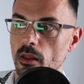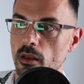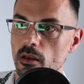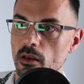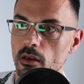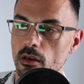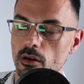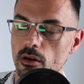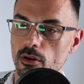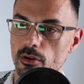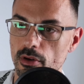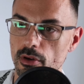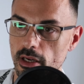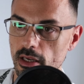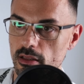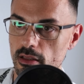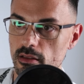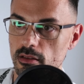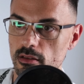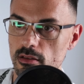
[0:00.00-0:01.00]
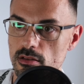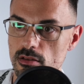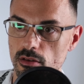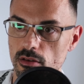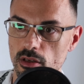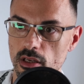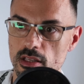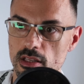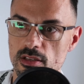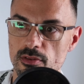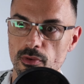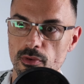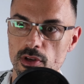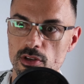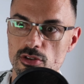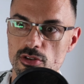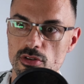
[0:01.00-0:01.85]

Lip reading: Alright, so let's switch